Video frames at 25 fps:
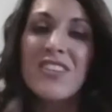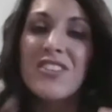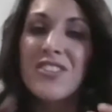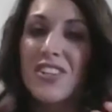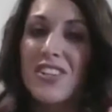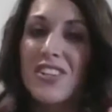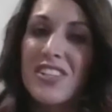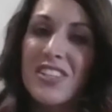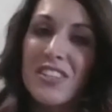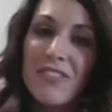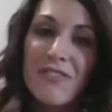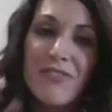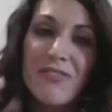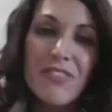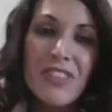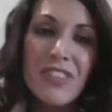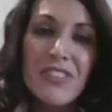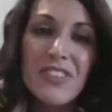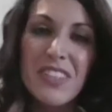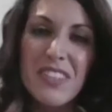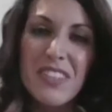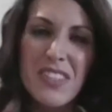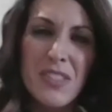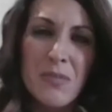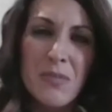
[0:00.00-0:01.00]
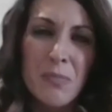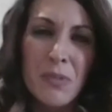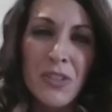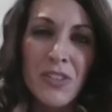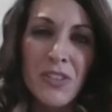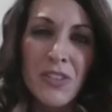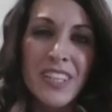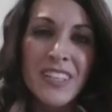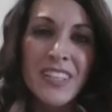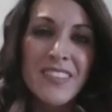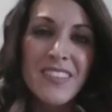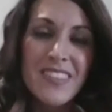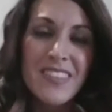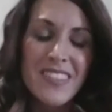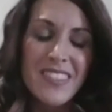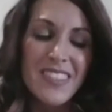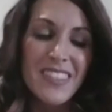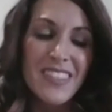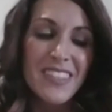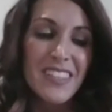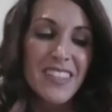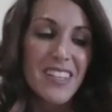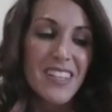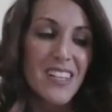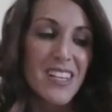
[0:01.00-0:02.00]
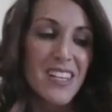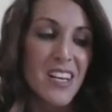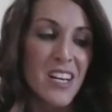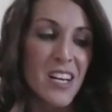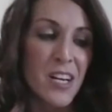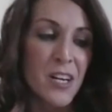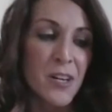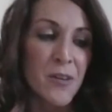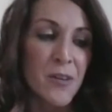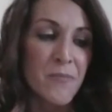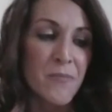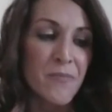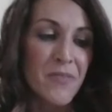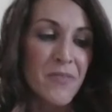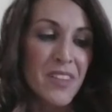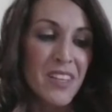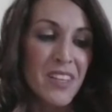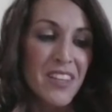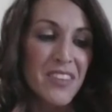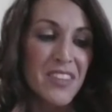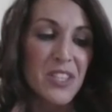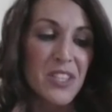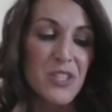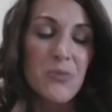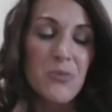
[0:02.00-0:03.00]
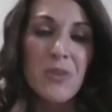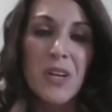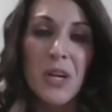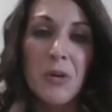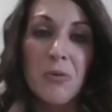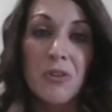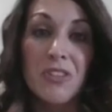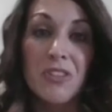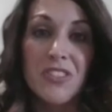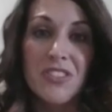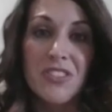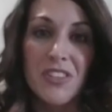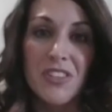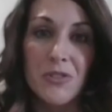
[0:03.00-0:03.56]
to feel experienced, that's when I really start